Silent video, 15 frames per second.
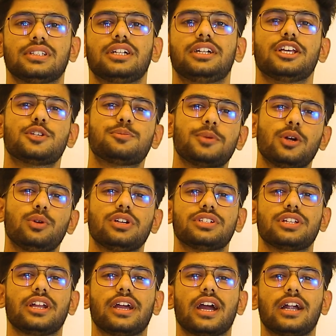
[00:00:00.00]
The dispute is
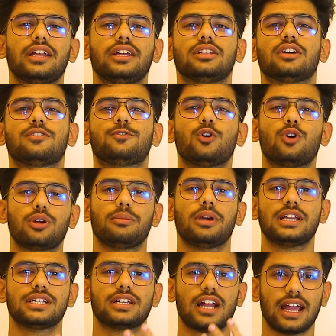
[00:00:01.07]
regarding the four
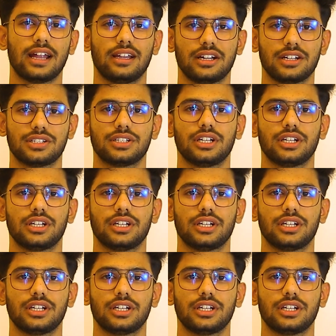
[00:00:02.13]
major islands,